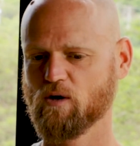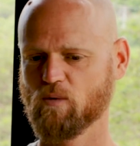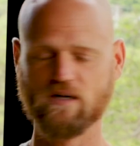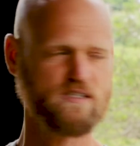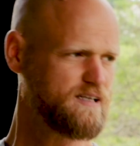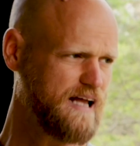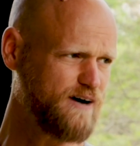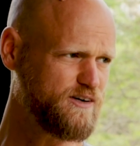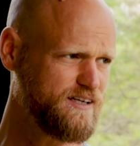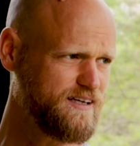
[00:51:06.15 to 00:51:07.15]
where it's
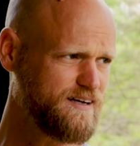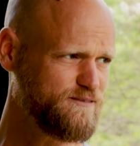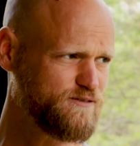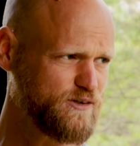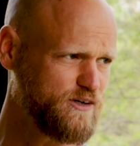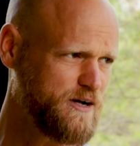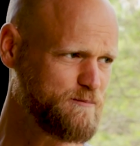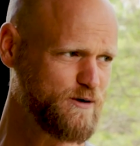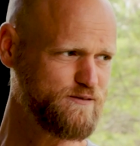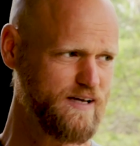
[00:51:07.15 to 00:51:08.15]
cloudy for a
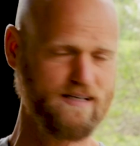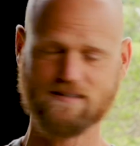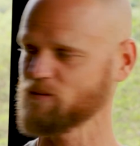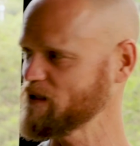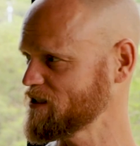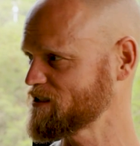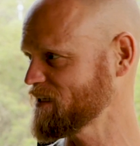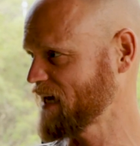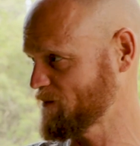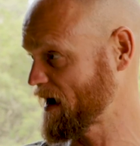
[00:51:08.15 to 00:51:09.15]
number of days, and we just
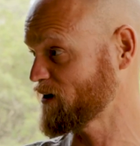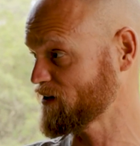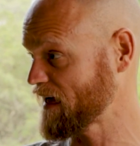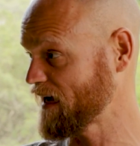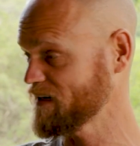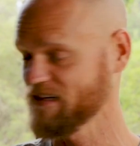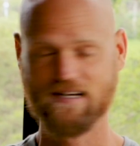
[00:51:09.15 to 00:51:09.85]
came out of that.